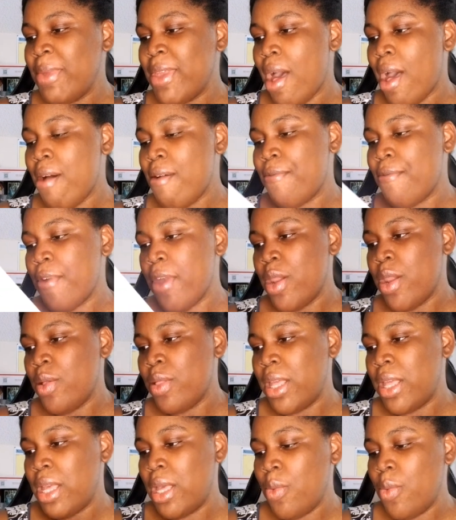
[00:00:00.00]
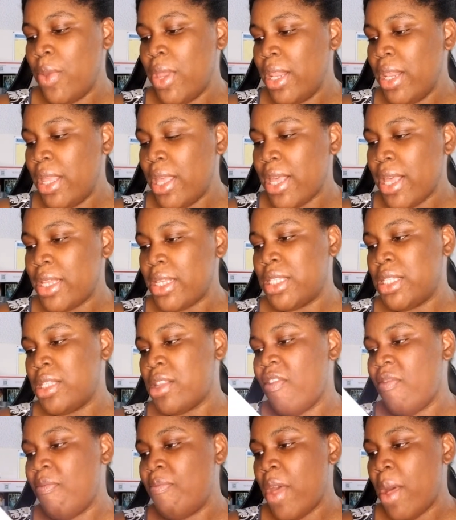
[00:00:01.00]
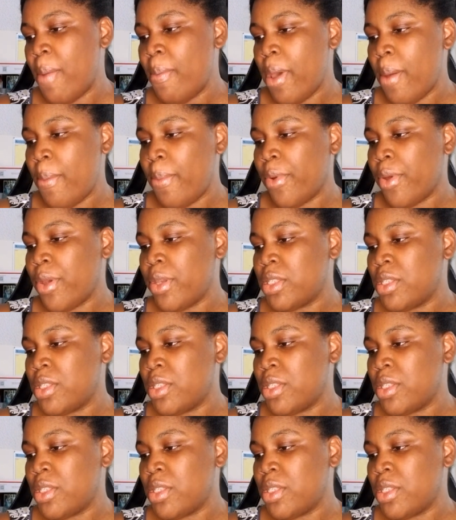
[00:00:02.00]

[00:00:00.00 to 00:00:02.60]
Alfredo linguine, stuffed bell peppers.